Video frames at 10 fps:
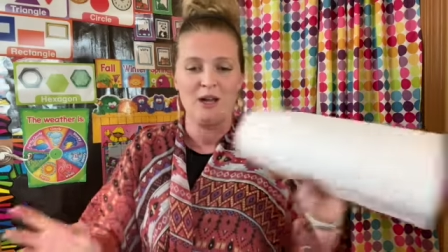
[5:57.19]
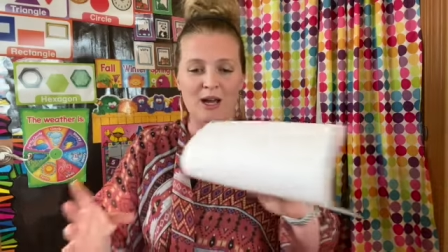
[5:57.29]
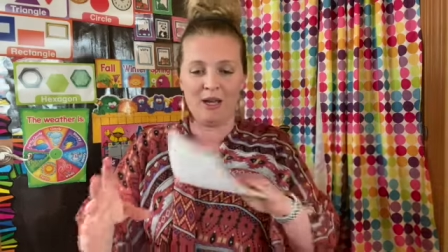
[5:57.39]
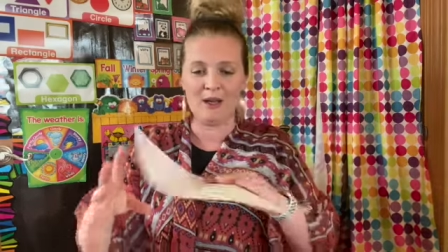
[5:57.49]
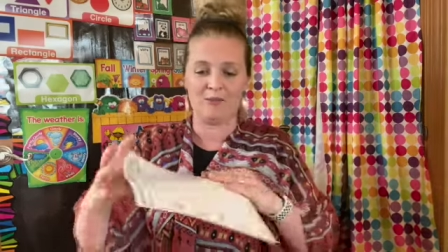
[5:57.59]

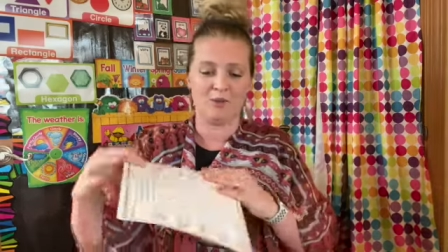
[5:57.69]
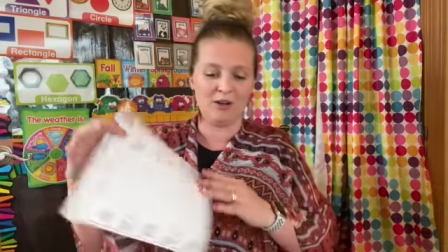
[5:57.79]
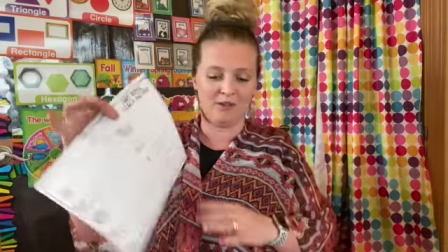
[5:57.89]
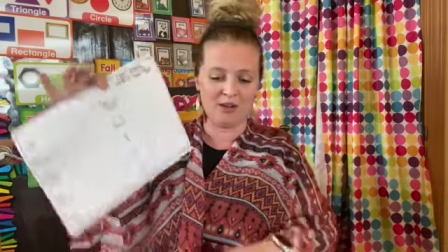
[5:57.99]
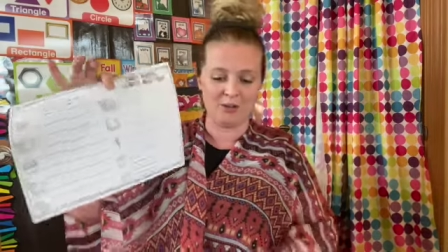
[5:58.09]

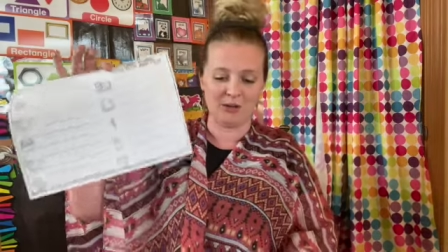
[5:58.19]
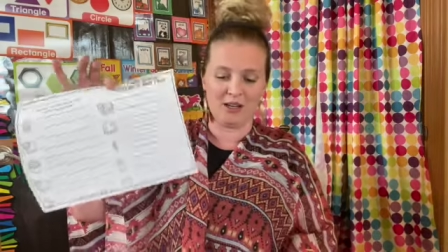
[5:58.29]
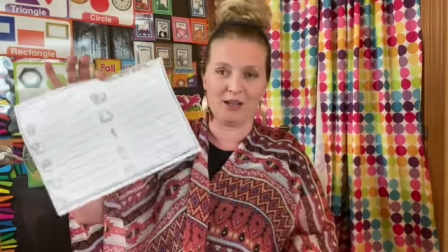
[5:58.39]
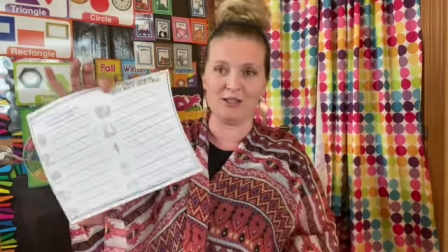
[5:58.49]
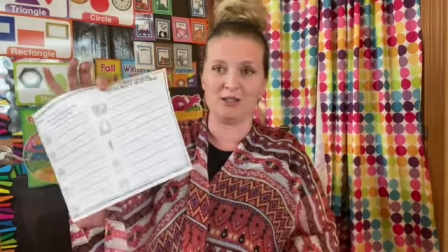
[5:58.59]
Whatever you're
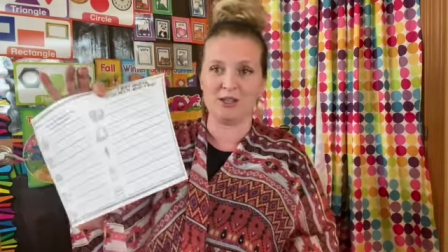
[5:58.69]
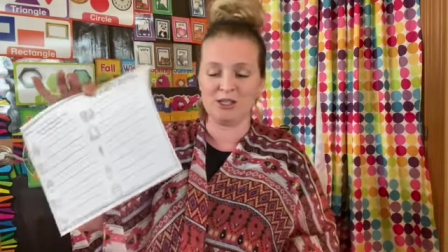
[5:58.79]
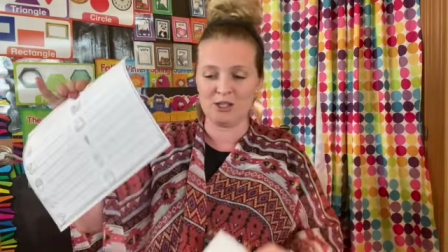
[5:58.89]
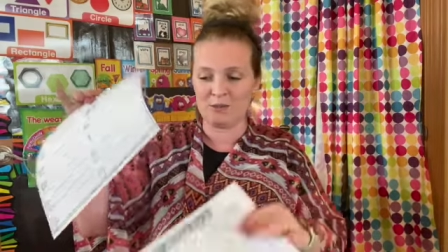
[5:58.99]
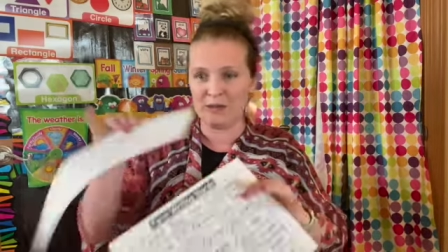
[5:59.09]
working on. So
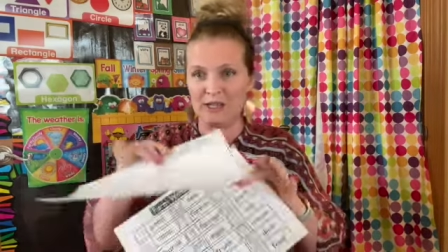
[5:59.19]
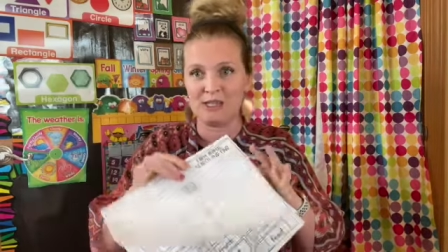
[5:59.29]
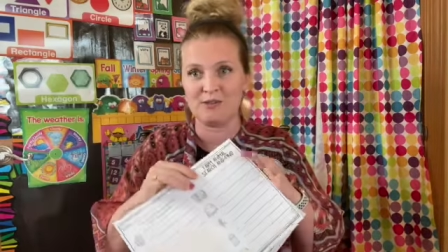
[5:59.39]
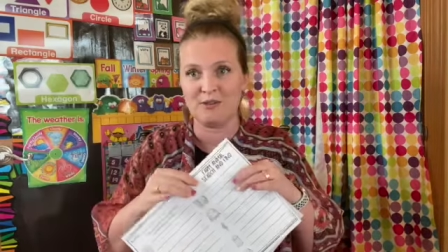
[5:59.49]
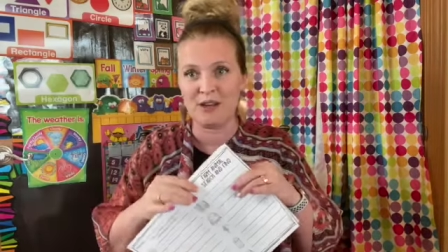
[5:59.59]
this should be lots
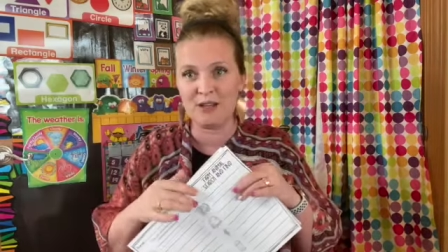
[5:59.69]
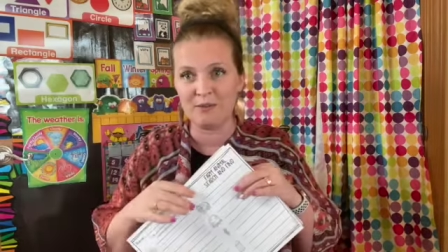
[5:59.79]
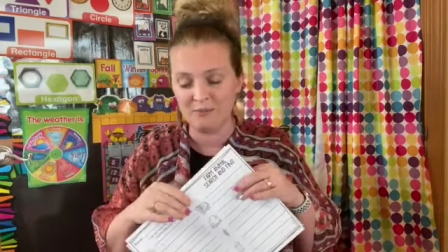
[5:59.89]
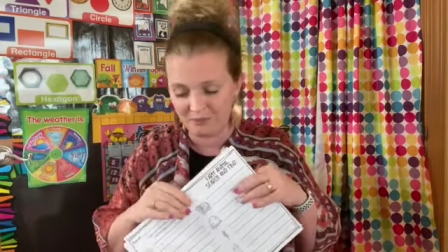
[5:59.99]
of fun.